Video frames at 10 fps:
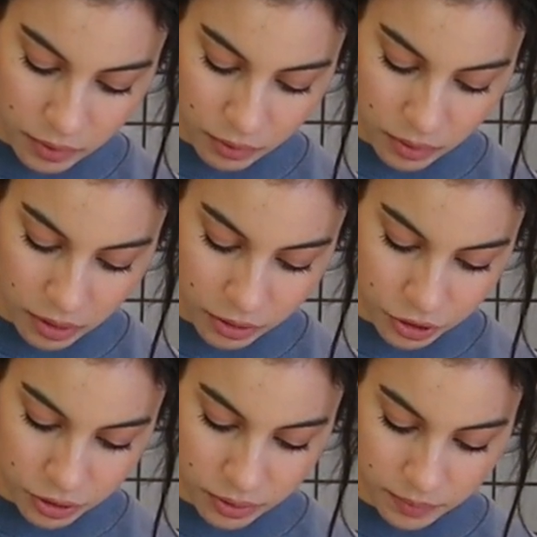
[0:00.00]
Oh
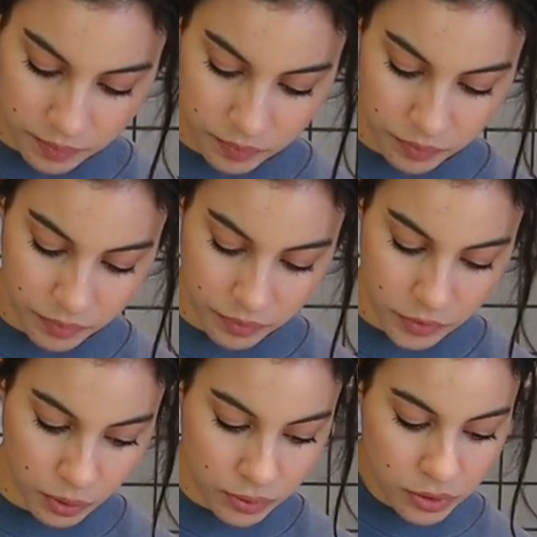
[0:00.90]
gosh,
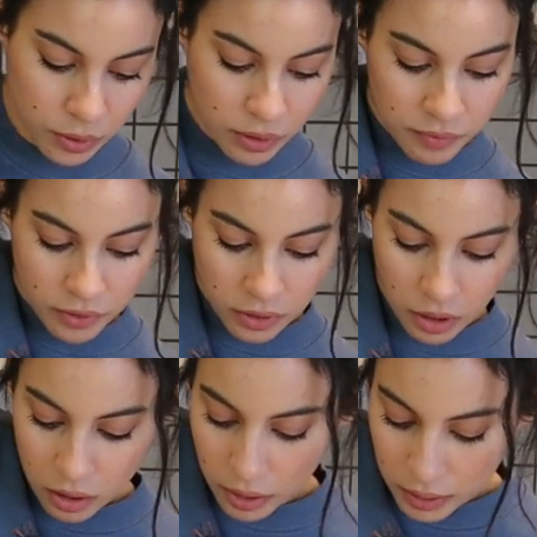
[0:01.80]
don't soak them for
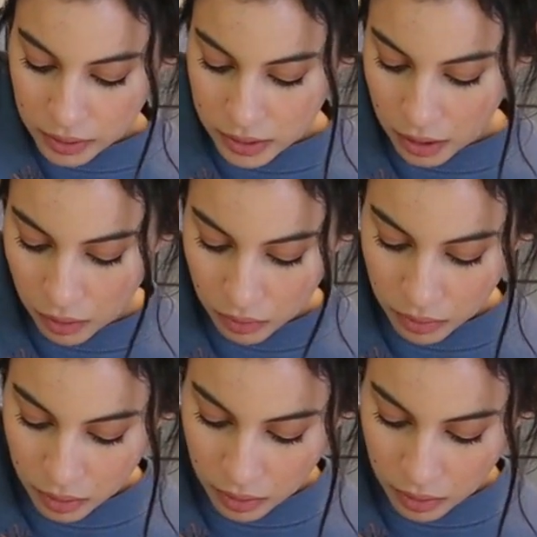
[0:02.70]
long, I can tell.